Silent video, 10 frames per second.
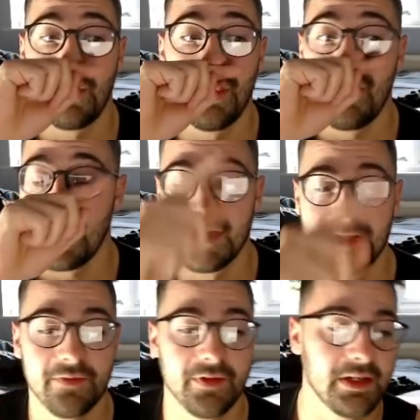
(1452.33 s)
We only
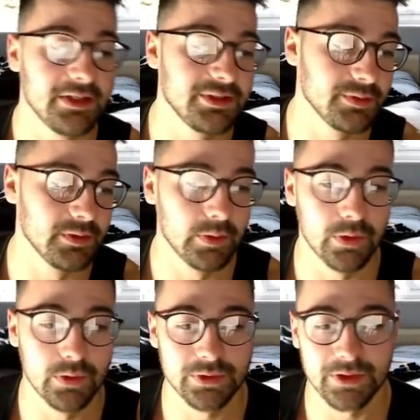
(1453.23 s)
check for collisions with a
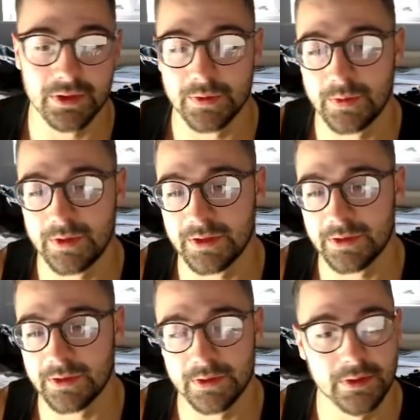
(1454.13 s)
wall, so we can
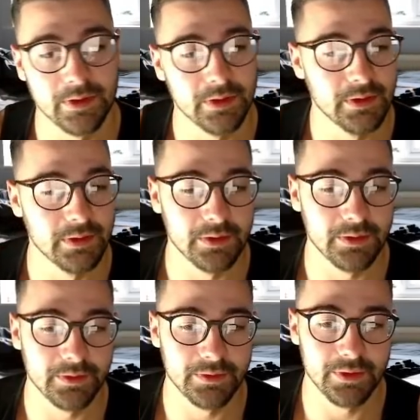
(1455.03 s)

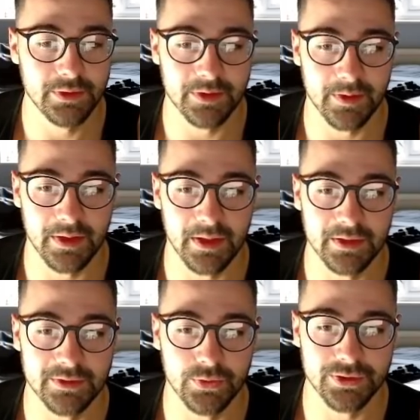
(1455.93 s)
do something here
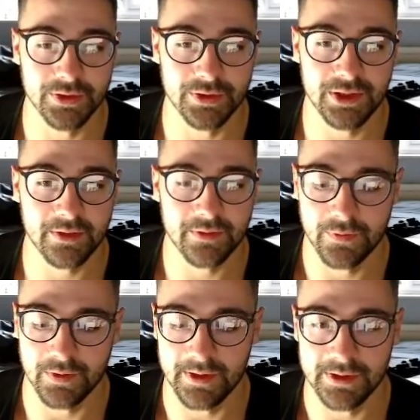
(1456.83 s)
to also check for
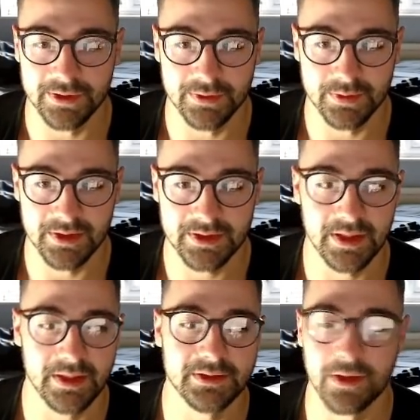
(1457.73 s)
collisions with the
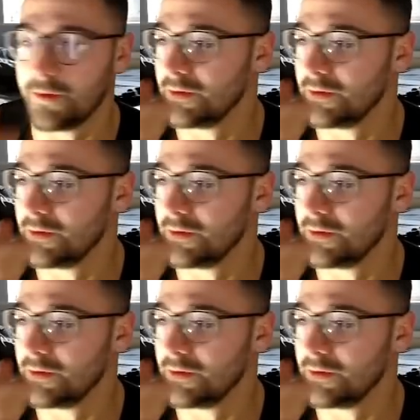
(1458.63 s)
snake's own